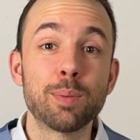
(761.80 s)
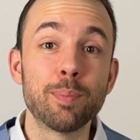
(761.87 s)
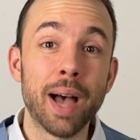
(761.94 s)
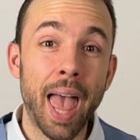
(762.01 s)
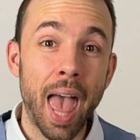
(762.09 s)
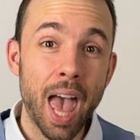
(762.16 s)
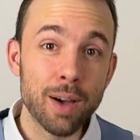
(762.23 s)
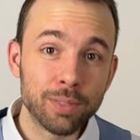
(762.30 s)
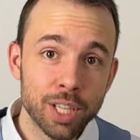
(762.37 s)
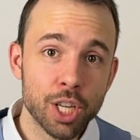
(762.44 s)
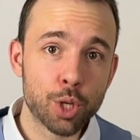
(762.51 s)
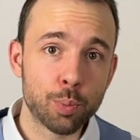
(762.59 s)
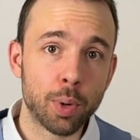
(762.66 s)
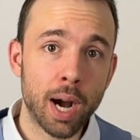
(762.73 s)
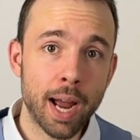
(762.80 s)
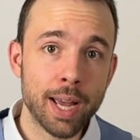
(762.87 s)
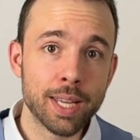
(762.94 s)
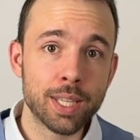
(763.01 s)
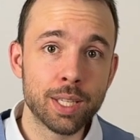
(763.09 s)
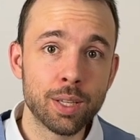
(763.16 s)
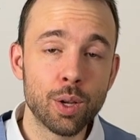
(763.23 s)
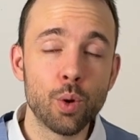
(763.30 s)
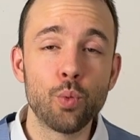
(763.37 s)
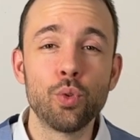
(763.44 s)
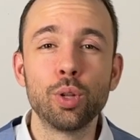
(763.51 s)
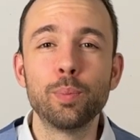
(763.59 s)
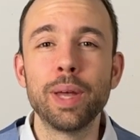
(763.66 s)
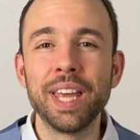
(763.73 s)
my average price
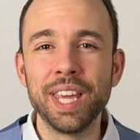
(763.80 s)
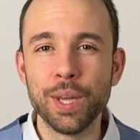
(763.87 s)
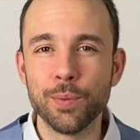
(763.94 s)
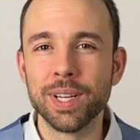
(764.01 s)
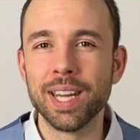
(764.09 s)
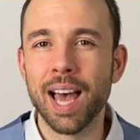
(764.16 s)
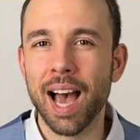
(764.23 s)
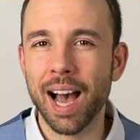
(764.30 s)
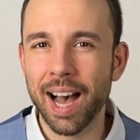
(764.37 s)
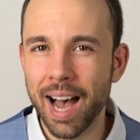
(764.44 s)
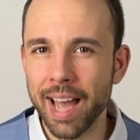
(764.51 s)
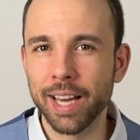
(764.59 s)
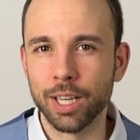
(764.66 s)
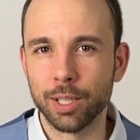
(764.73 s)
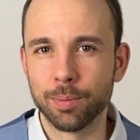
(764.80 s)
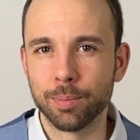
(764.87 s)
will be even higher,